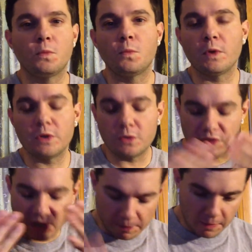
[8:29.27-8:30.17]
when you
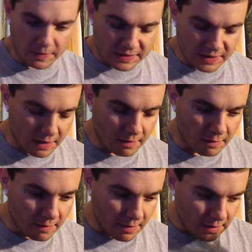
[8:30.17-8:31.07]
step on the
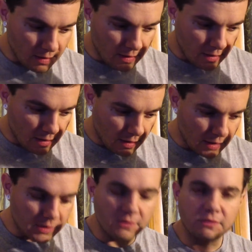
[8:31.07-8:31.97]
scale
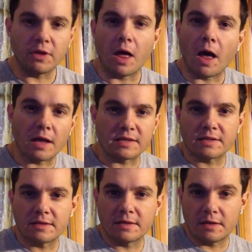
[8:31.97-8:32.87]
and you've
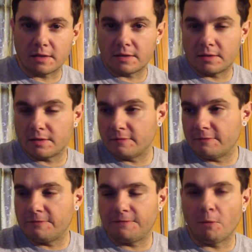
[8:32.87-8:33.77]
lost
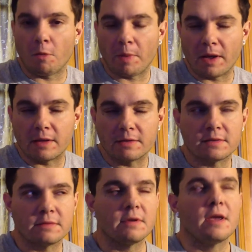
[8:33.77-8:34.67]
four
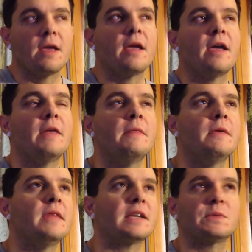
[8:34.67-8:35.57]
pounds, and
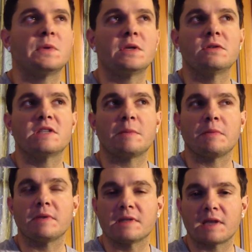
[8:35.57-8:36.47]
then next week you step
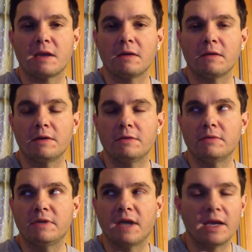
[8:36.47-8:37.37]
on the scale and you
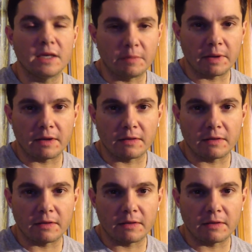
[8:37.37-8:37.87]
gain a pound.